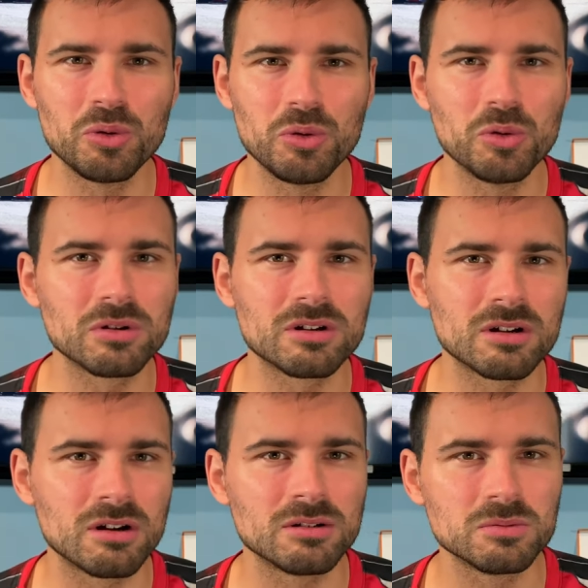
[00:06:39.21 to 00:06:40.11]
your
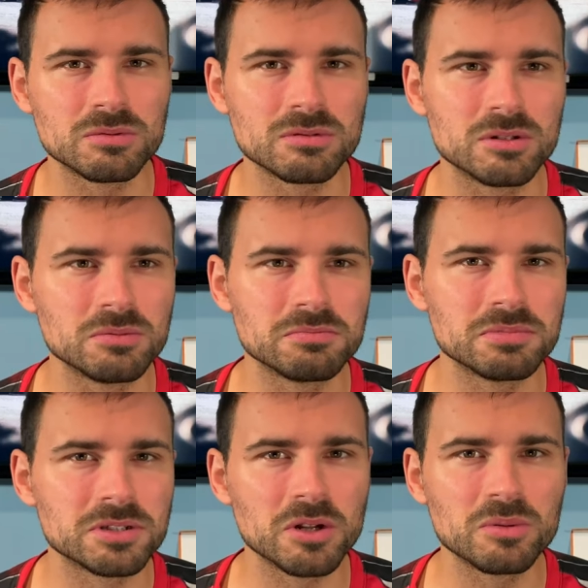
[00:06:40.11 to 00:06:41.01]
cart will go
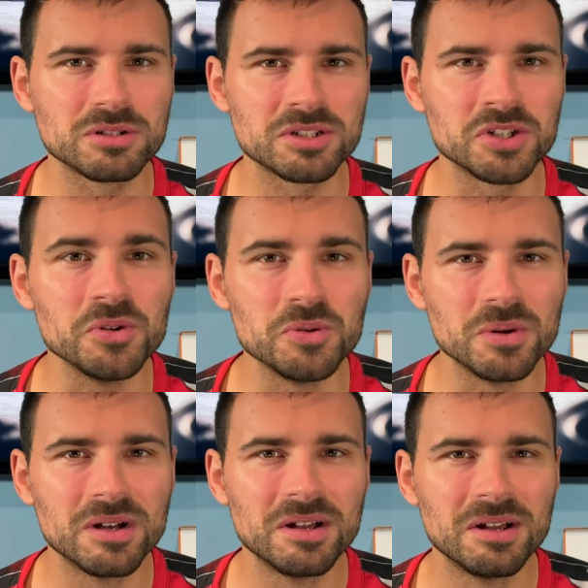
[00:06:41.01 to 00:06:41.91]
slower too.
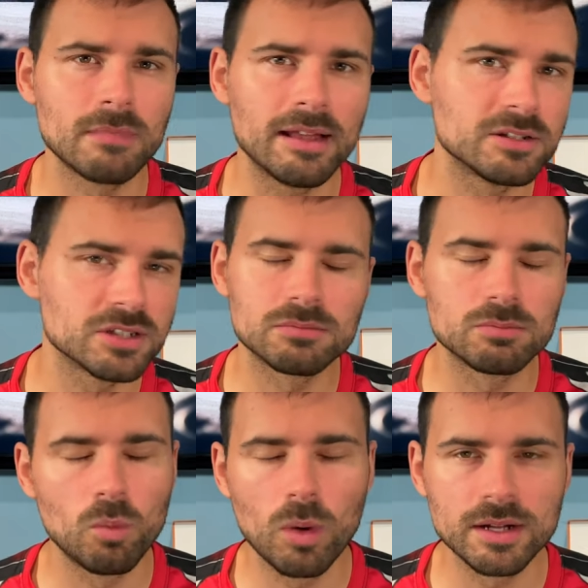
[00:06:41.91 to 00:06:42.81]
And just
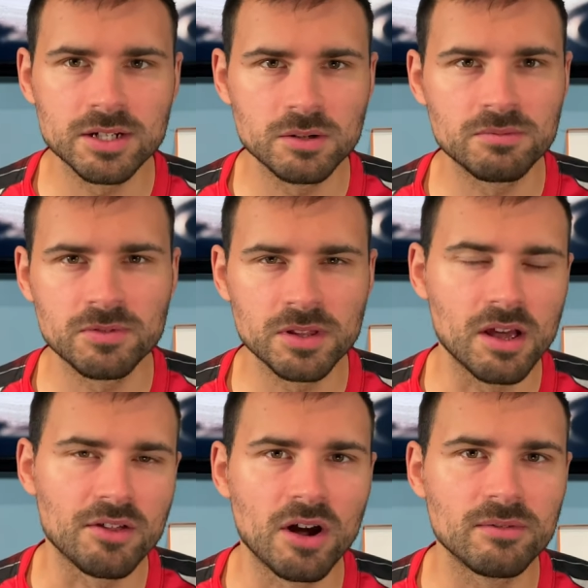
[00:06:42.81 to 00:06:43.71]
watch out for the
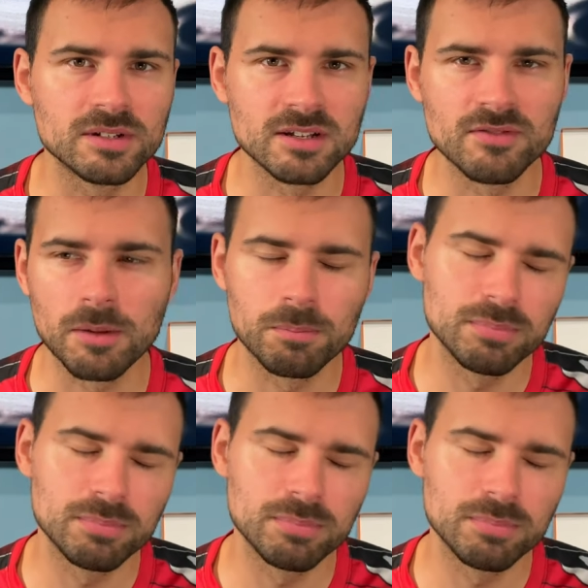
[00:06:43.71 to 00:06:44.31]
other obvious stuff like